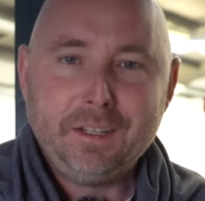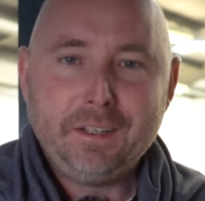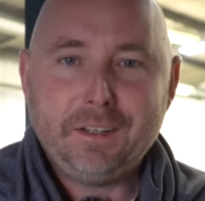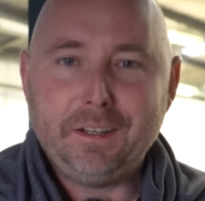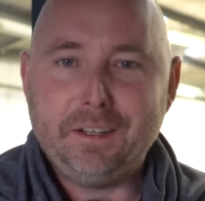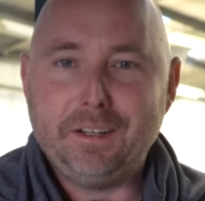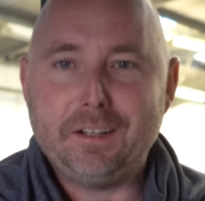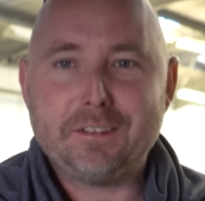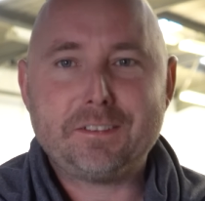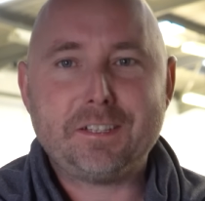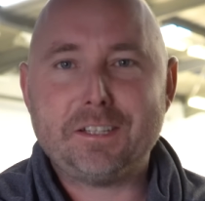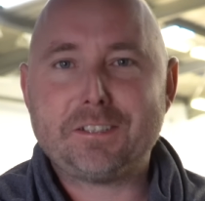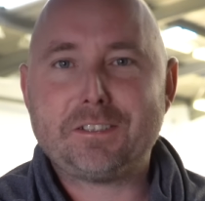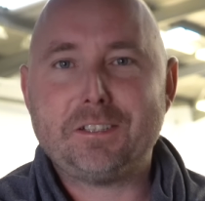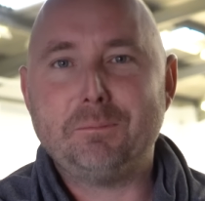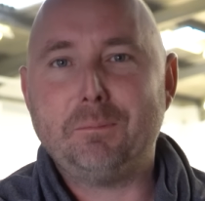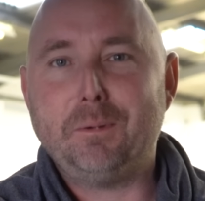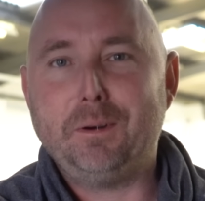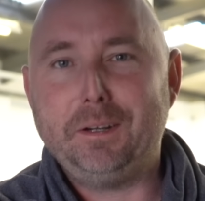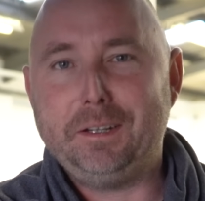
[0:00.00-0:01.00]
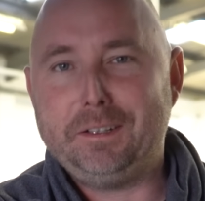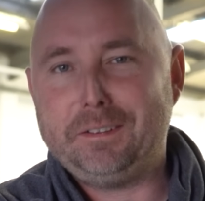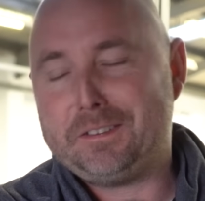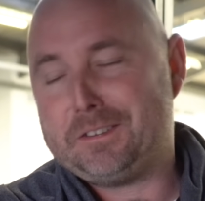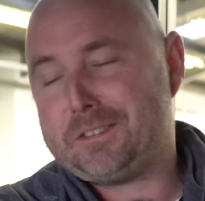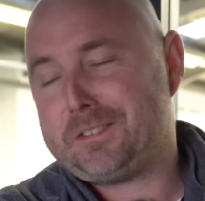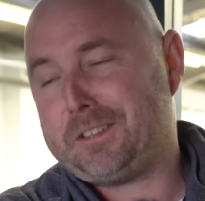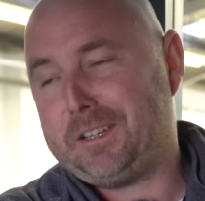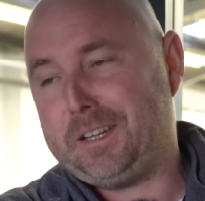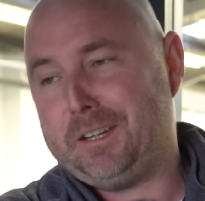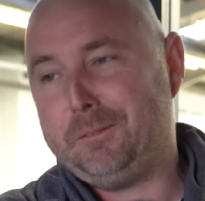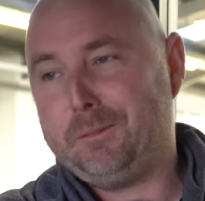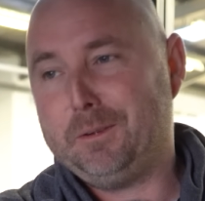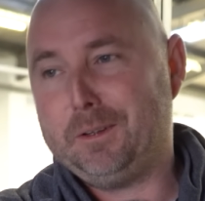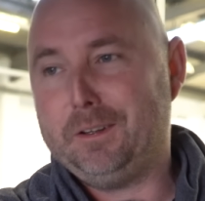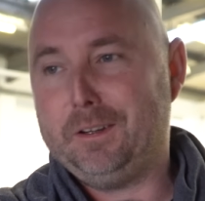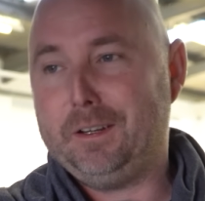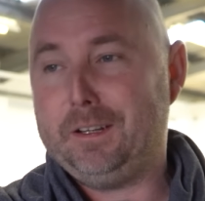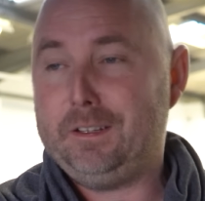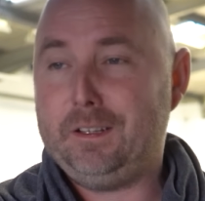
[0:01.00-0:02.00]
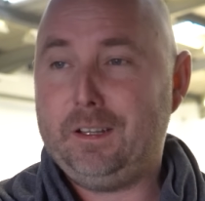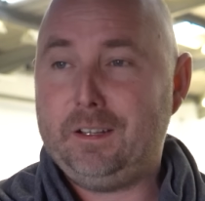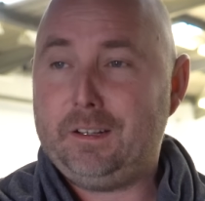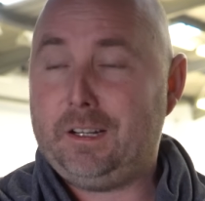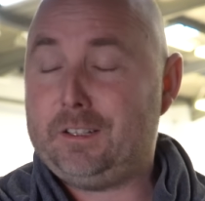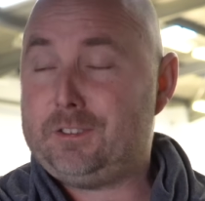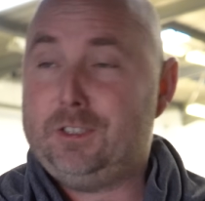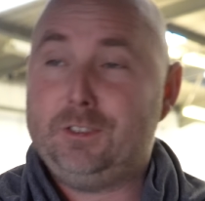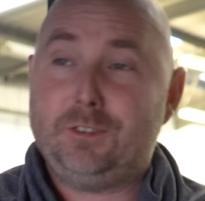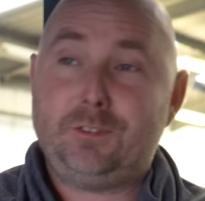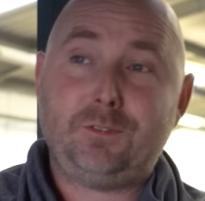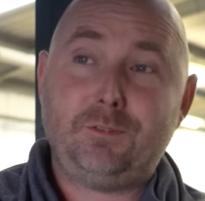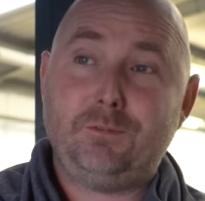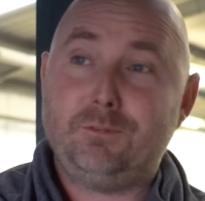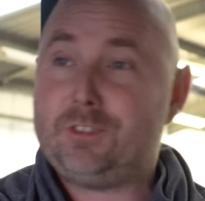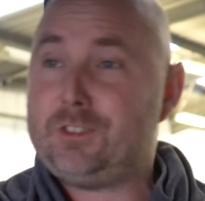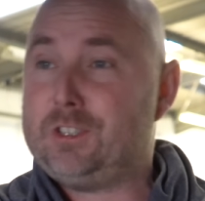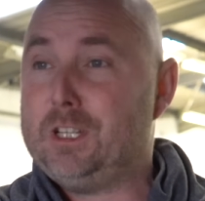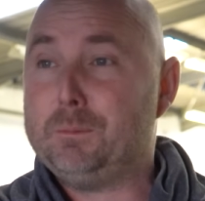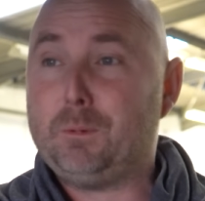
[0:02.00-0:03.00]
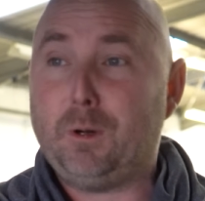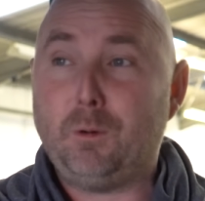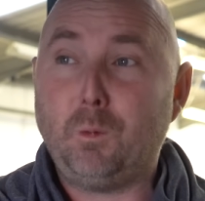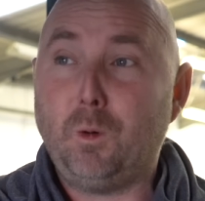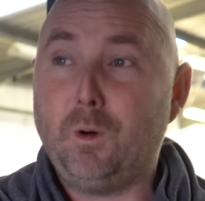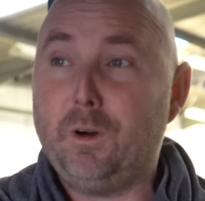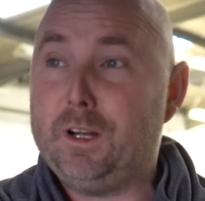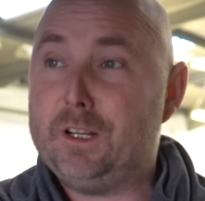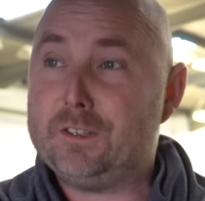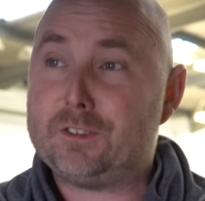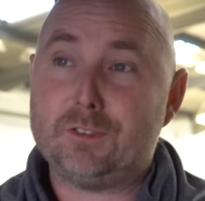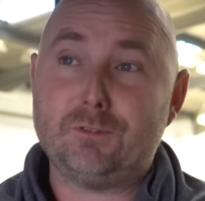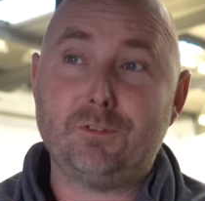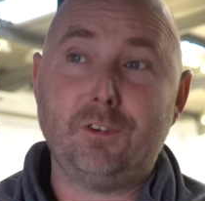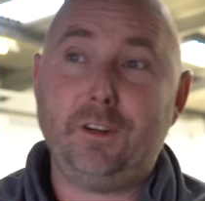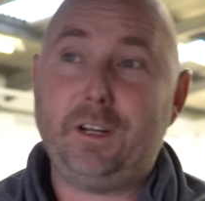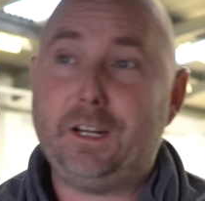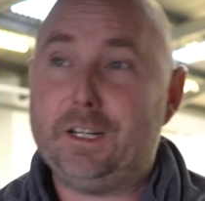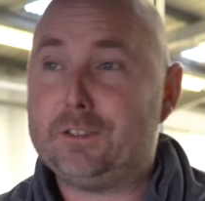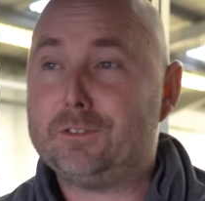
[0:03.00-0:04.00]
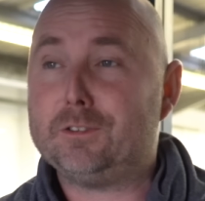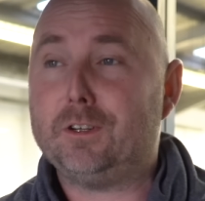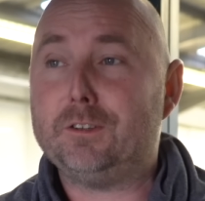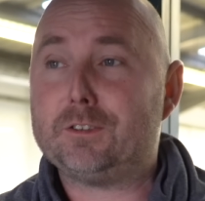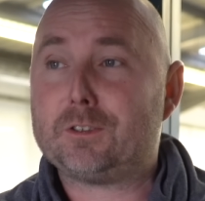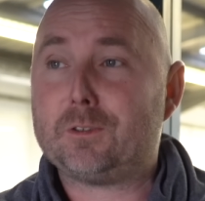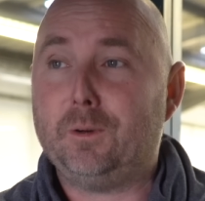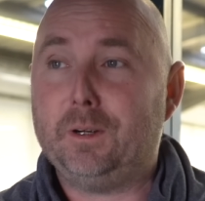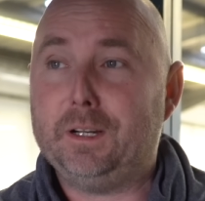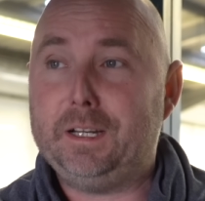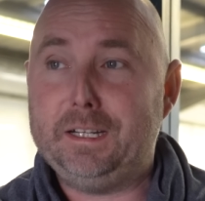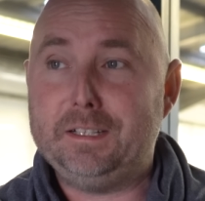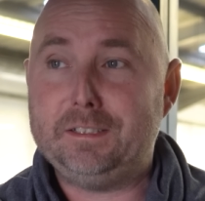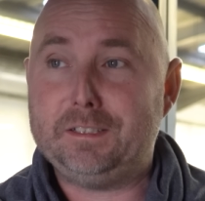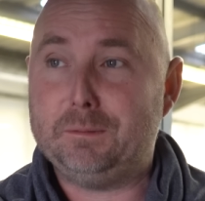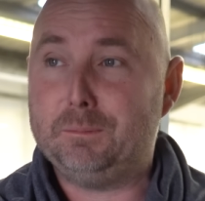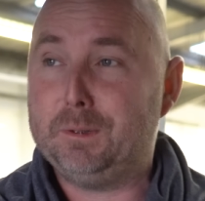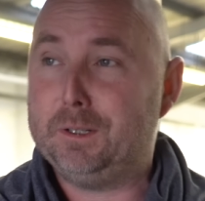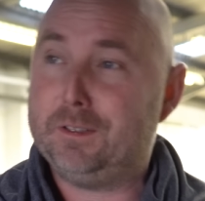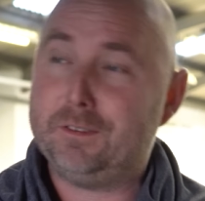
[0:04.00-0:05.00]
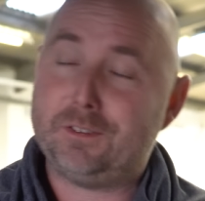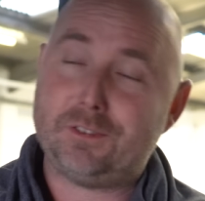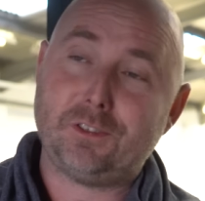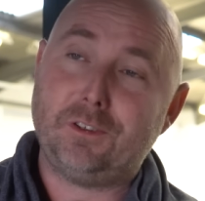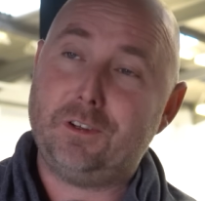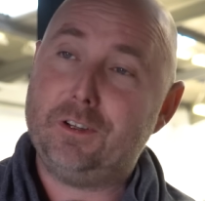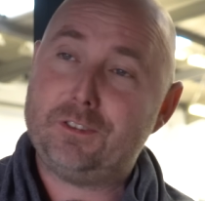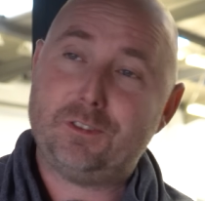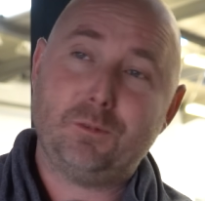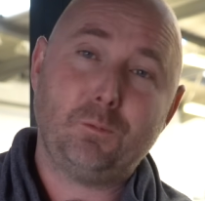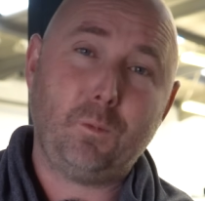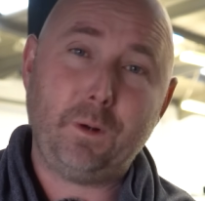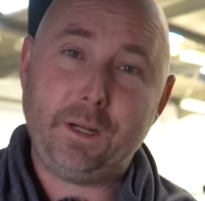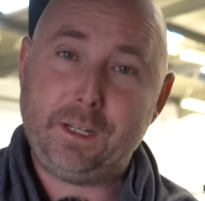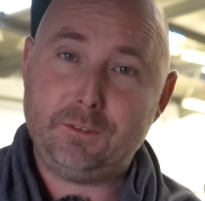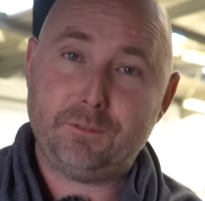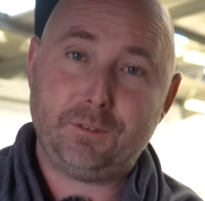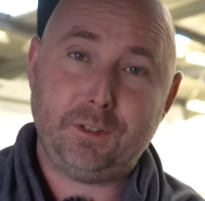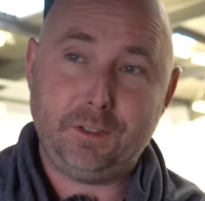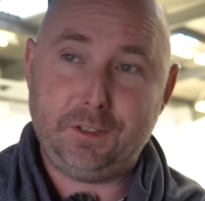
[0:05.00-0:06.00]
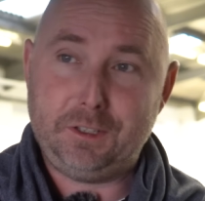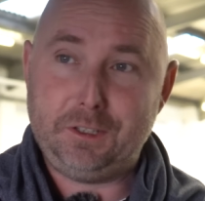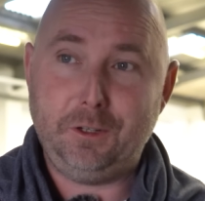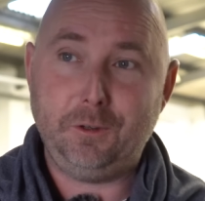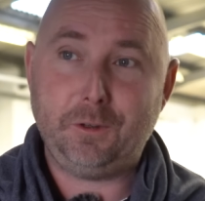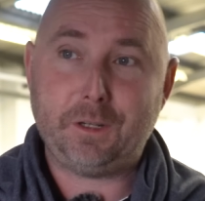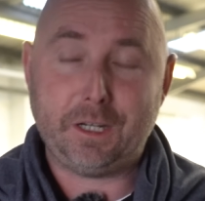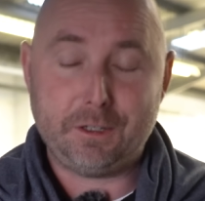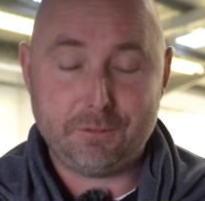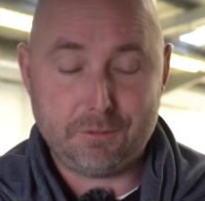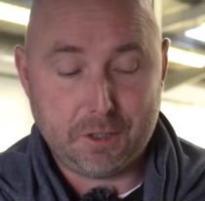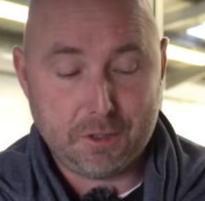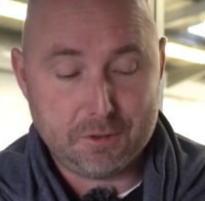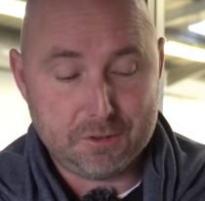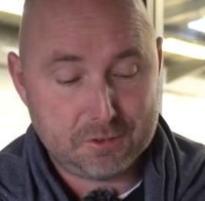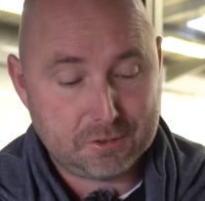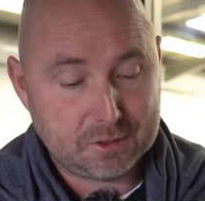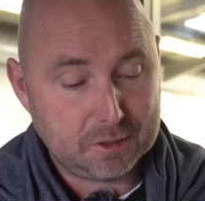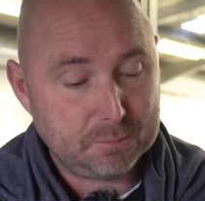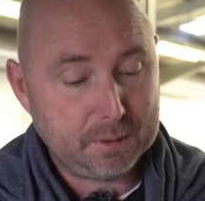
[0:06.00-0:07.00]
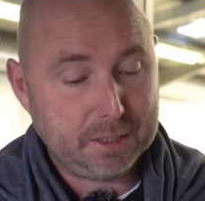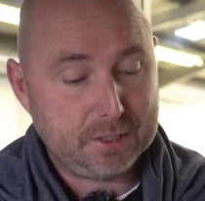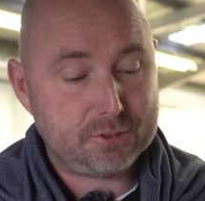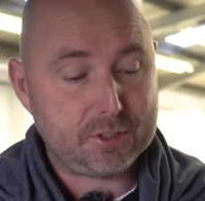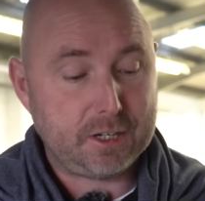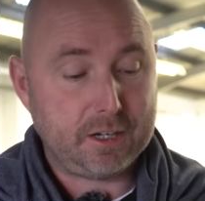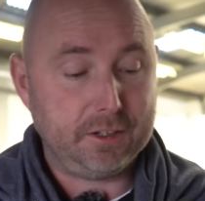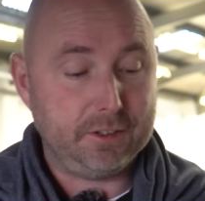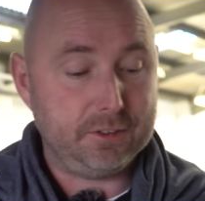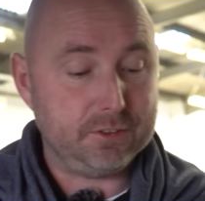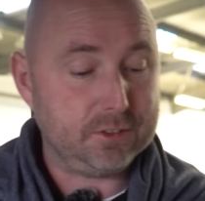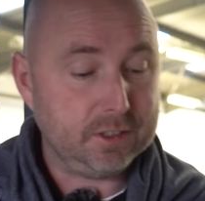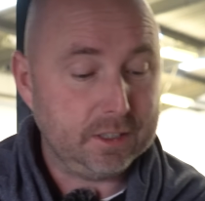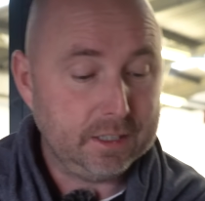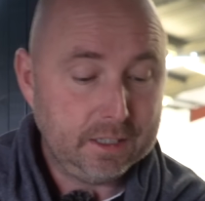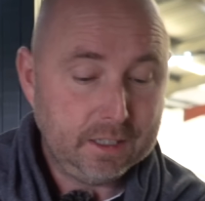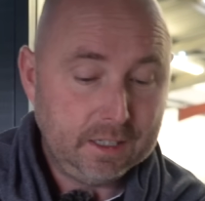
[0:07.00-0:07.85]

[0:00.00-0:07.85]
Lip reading: You know, Tesla might just say, well, look, actually it's steer by wire, so right-hand drive is quite easy, but the size and weight of it on the UK roads is going to be a challenge.